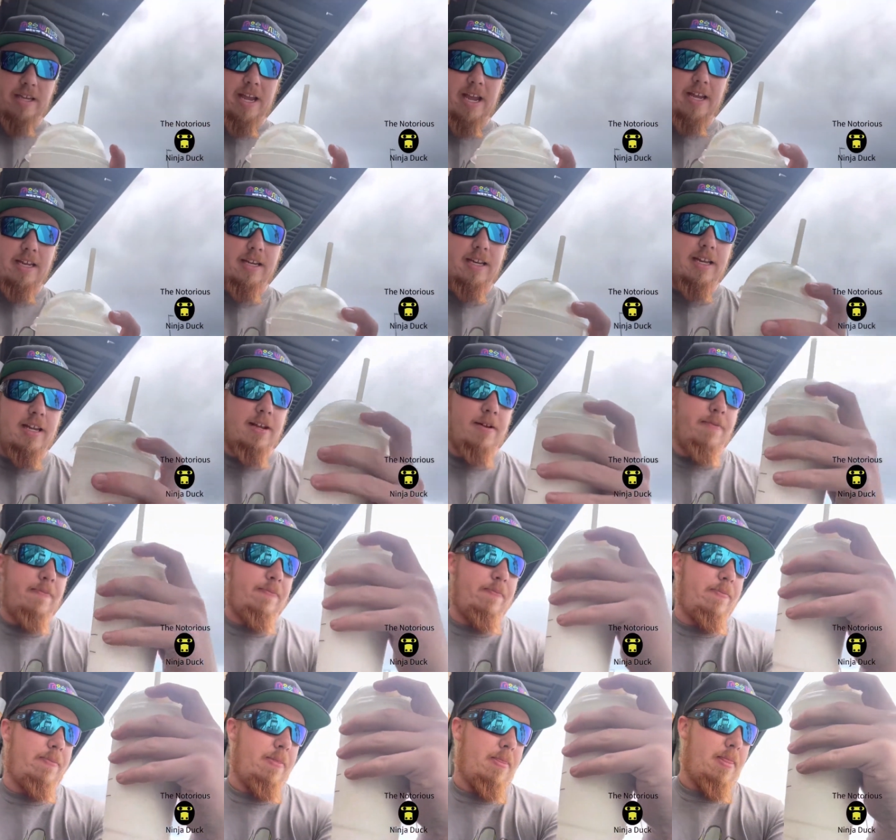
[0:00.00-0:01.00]
candy,
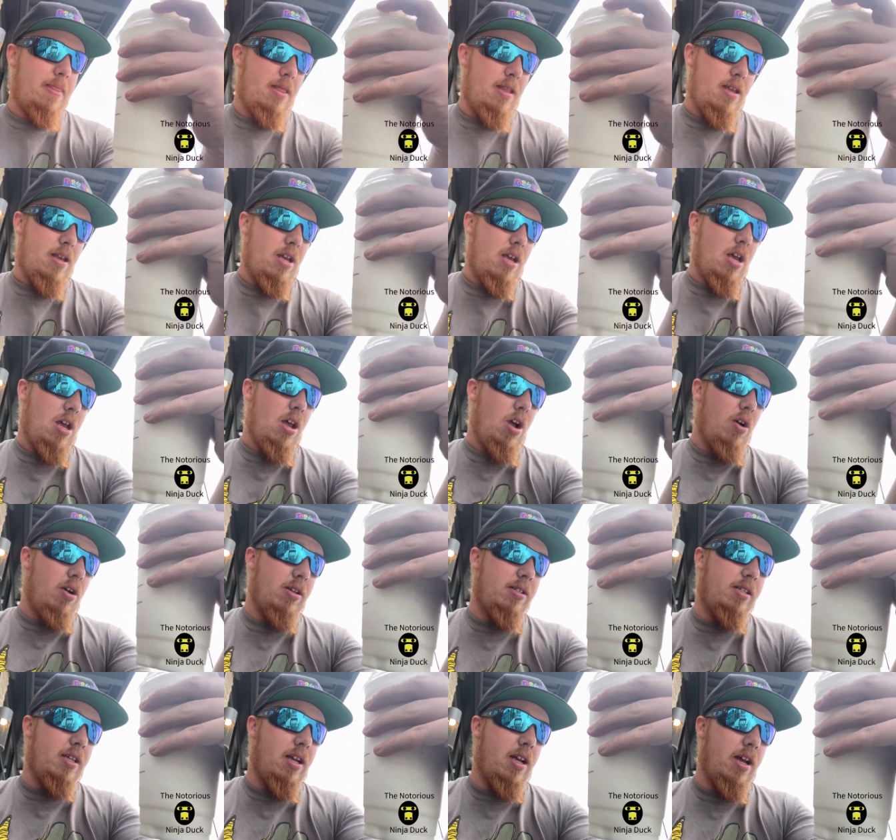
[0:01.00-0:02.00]
or
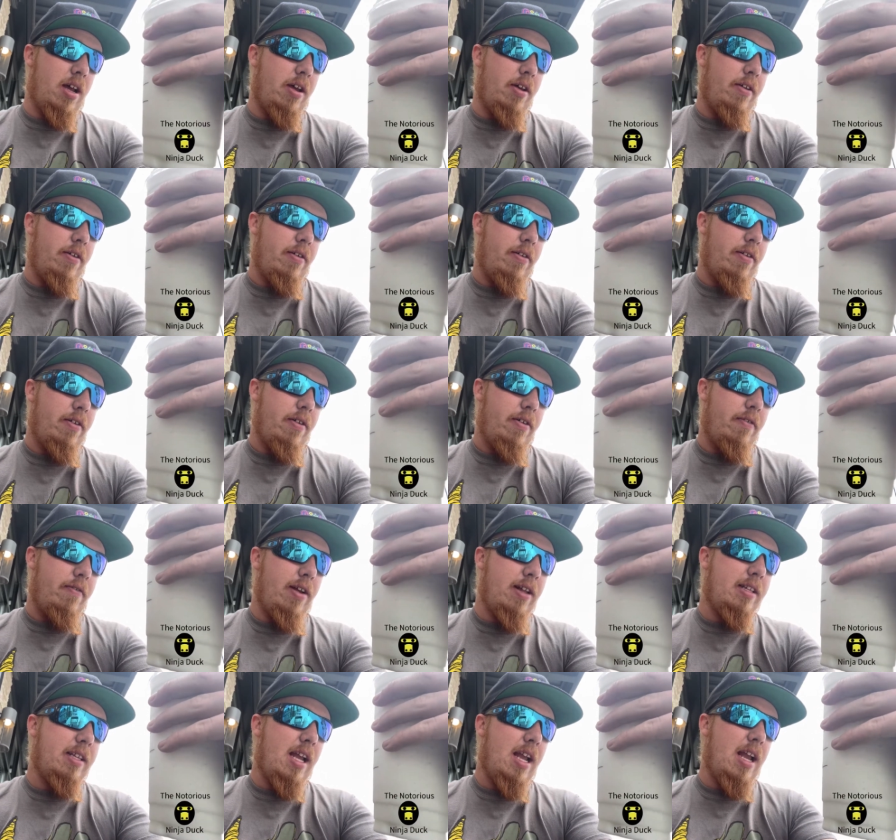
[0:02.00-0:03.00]
it's a
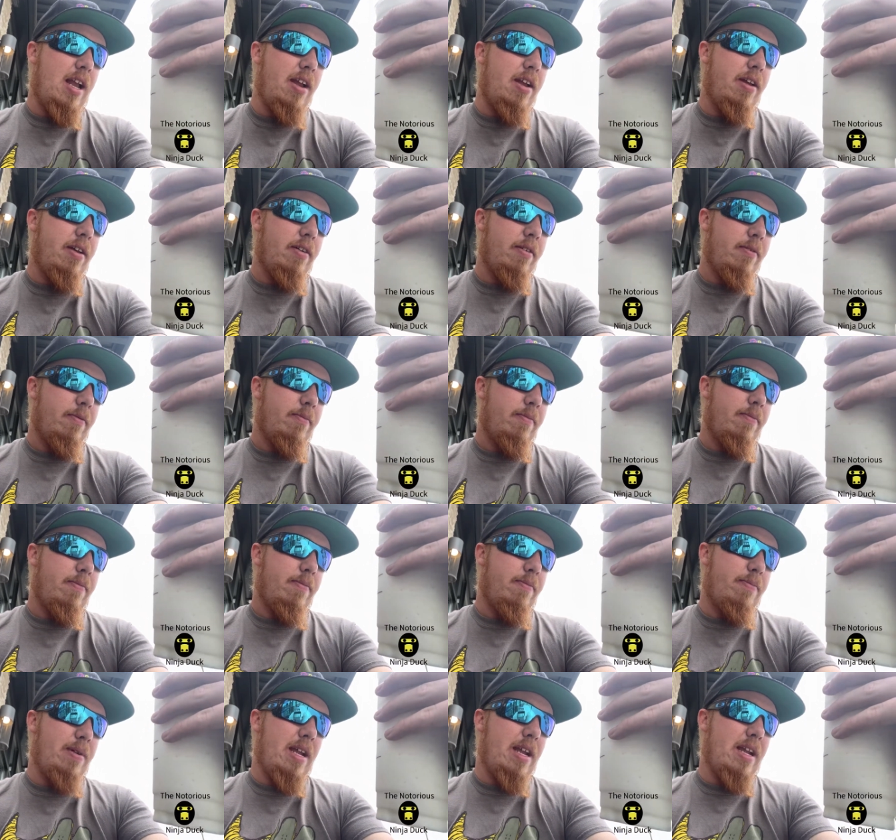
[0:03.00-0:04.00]
venti
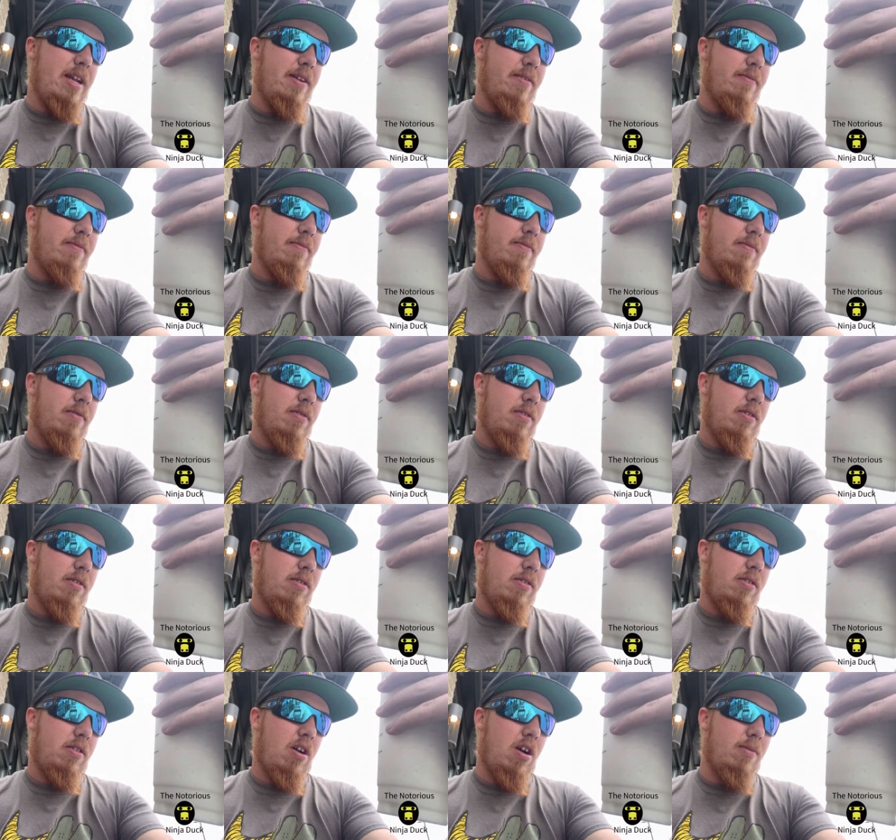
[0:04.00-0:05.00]
bean
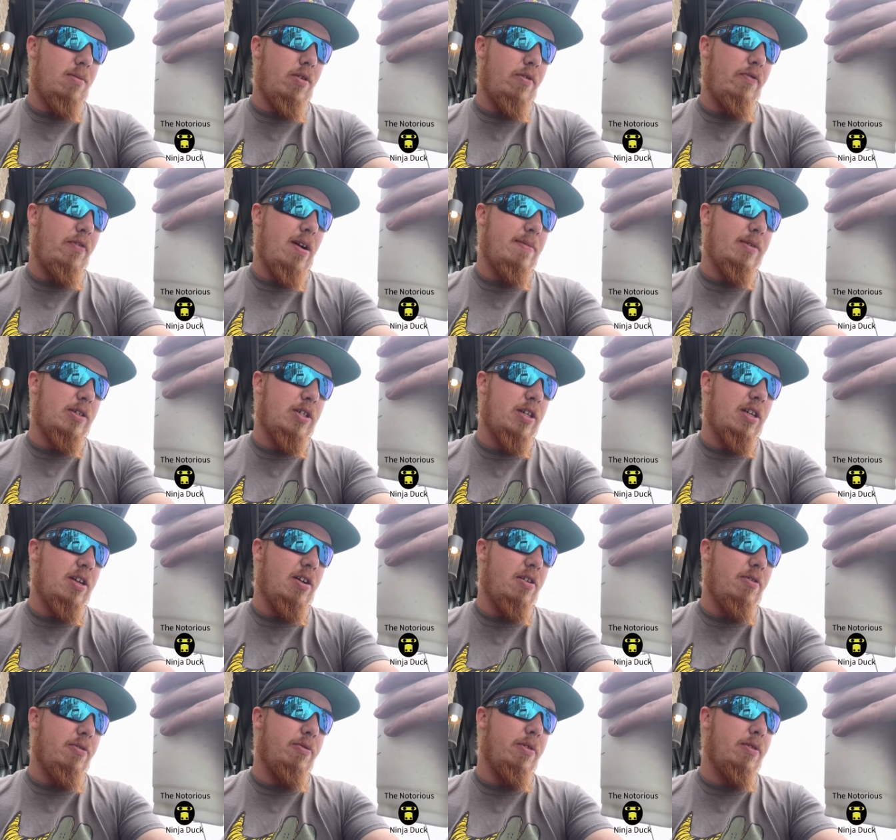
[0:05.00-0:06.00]
caramel
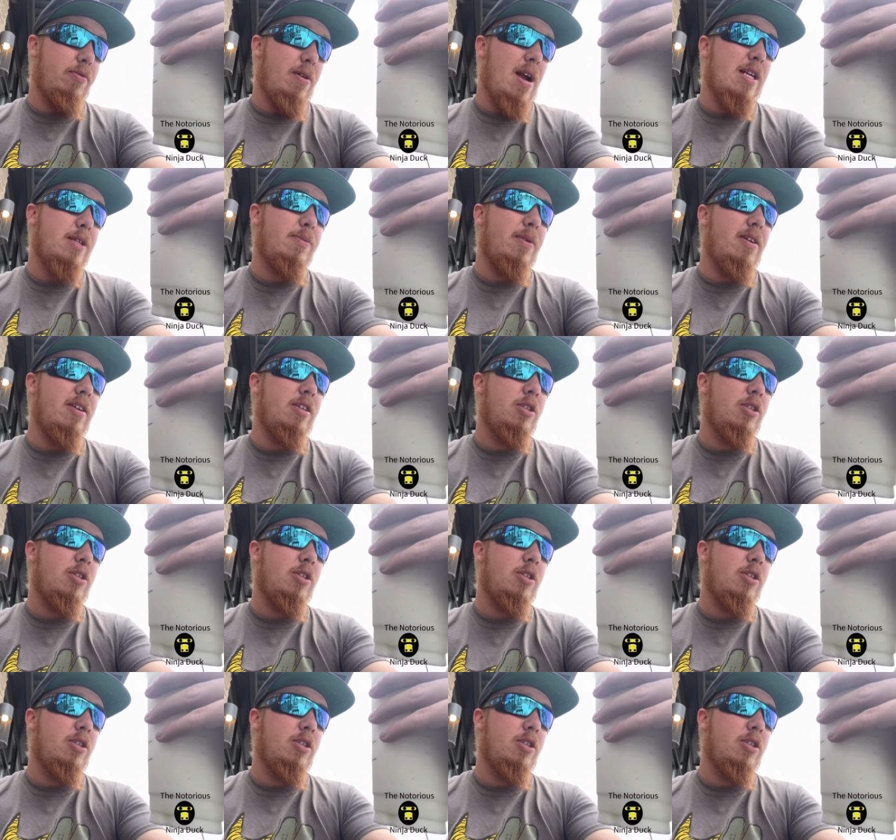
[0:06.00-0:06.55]
frappuccino with raspberry